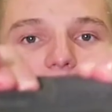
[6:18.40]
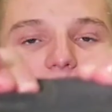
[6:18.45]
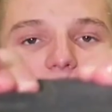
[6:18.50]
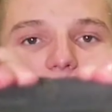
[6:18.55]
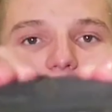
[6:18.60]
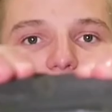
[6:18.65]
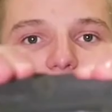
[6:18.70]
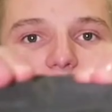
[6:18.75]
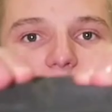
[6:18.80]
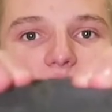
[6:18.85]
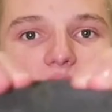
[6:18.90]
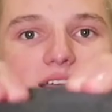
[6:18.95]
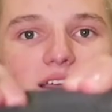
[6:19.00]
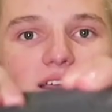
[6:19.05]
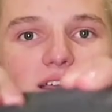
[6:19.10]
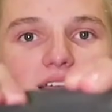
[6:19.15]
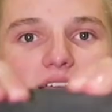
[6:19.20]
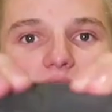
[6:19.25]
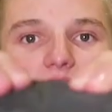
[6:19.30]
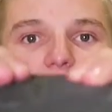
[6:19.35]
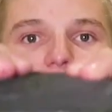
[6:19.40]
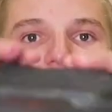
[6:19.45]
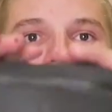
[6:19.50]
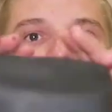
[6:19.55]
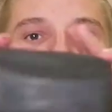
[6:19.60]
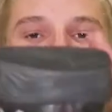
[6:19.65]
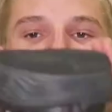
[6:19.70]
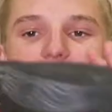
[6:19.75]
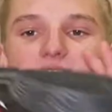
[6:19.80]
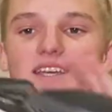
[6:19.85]
on that.
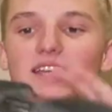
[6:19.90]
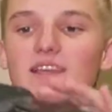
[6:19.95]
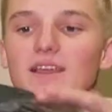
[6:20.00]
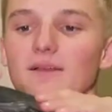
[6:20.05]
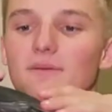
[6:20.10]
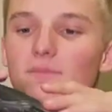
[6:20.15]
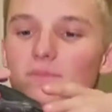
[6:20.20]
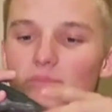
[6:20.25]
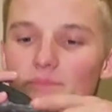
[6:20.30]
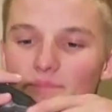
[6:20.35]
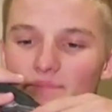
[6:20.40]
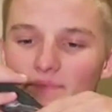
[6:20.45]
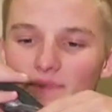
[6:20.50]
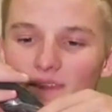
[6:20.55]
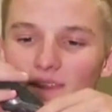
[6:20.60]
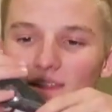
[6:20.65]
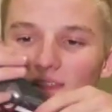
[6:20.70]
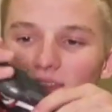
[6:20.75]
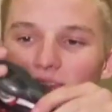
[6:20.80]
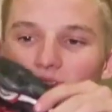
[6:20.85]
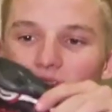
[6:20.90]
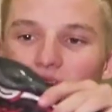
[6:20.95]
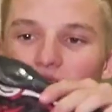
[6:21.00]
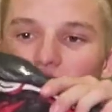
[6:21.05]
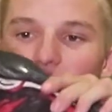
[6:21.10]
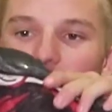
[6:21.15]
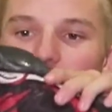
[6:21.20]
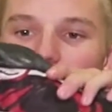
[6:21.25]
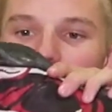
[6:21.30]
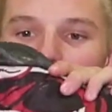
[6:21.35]
That's like,
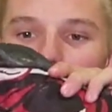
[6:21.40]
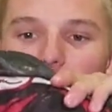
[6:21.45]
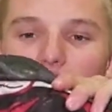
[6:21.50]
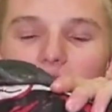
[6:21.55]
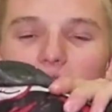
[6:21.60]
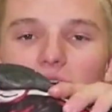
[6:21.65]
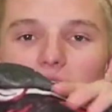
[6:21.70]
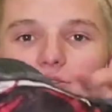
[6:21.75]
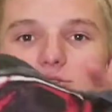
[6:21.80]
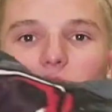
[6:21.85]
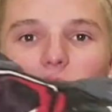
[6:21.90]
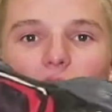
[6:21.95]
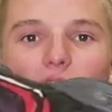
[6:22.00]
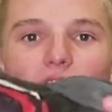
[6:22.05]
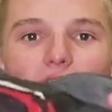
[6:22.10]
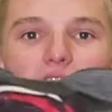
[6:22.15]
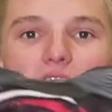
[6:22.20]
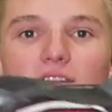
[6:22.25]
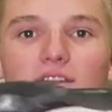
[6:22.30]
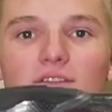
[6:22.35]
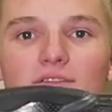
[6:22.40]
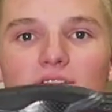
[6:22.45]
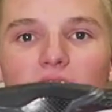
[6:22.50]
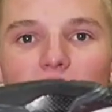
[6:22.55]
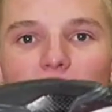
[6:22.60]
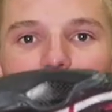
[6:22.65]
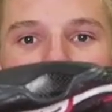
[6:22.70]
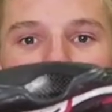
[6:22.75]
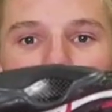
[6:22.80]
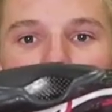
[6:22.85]
somehow Jordan
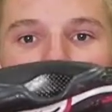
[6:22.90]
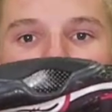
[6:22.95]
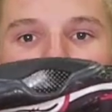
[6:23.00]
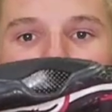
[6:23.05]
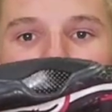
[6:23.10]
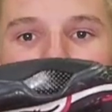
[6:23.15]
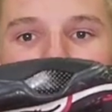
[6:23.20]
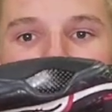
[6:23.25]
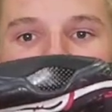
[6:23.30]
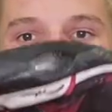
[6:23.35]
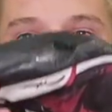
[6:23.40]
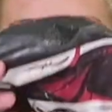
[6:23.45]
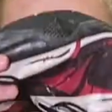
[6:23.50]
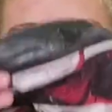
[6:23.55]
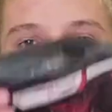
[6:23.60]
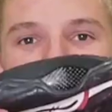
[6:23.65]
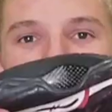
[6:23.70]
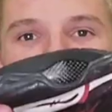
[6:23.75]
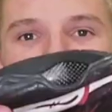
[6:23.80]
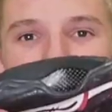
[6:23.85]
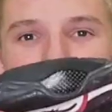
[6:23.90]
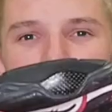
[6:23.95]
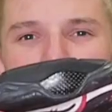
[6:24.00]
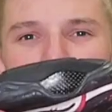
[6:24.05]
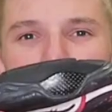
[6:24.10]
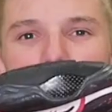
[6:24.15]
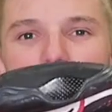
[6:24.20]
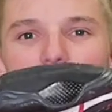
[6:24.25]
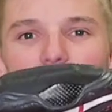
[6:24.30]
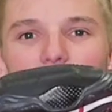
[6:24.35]
found a way to put clouds
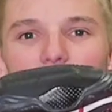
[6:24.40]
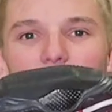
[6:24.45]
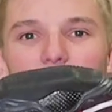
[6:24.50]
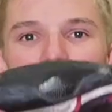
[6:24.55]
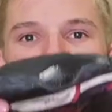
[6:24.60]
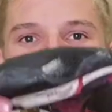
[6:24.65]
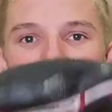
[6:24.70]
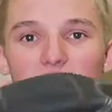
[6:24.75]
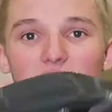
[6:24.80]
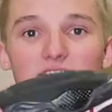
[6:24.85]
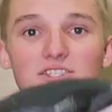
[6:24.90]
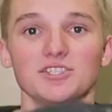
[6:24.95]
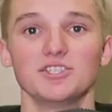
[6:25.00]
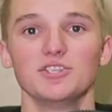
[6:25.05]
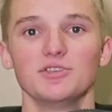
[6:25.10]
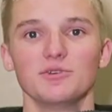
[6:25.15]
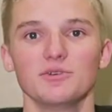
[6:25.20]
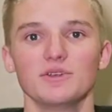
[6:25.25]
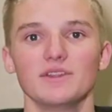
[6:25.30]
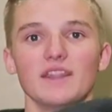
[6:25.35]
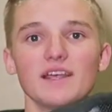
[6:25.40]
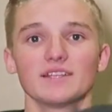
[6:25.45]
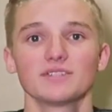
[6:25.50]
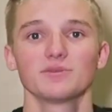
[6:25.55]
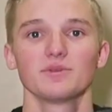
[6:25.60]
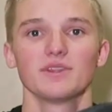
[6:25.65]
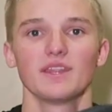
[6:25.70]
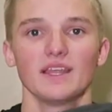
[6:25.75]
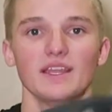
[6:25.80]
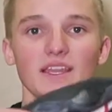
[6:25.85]
in a shoe, and that's
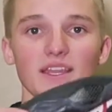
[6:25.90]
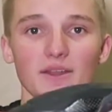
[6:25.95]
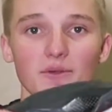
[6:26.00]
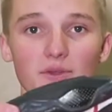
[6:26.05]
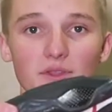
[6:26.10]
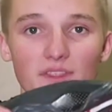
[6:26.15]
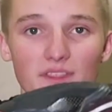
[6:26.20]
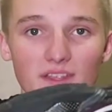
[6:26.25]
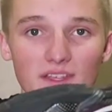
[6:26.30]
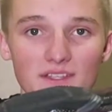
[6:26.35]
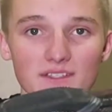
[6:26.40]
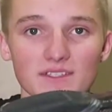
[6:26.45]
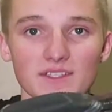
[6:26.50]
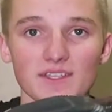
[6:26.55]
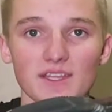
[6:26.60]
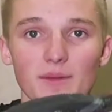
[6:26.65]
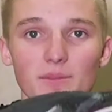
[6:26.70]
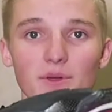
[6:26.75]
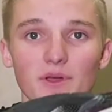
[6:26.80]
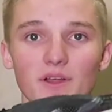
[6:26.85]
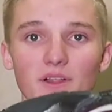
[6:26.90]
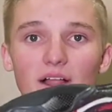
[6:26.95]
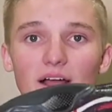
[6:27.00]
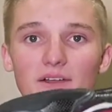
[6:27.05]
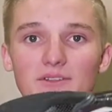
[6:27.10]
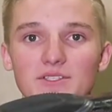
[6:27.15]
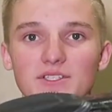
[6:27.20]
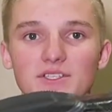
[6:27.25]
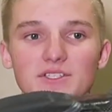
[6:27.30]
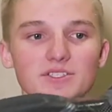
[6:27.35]
what they did with these. They put
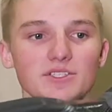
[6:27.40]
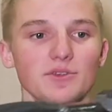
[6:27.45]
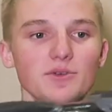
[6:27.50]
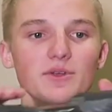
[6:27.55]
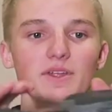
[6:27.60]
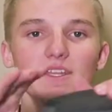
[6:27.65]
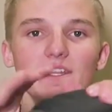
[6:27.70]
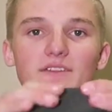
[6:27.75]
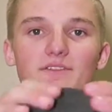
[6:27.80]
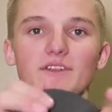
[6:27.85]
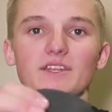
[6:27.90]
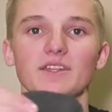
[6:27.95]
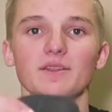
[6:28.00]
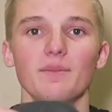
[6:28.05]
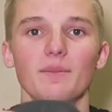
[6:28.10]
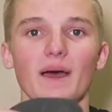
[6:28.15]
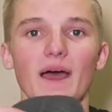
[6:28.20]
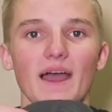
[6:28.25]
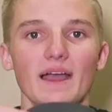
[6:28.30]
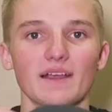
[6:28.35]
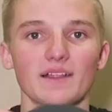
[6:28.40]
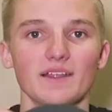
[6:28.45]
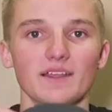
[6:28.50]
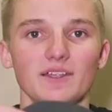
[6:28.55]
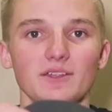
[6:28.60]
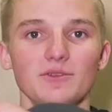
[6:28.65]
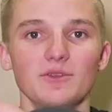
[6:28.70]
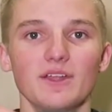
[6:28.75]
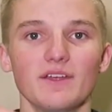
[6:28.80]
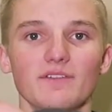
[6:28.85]
clouds in a shoe, and even in the back, like
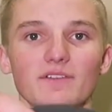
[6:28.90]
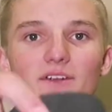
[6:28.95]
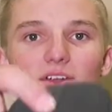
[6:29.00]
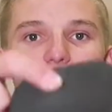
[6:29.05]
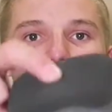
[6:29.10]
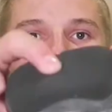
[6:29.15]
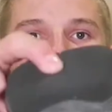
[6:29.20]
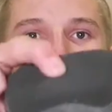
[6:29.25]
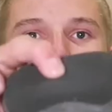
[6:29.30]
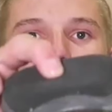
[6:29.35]
you never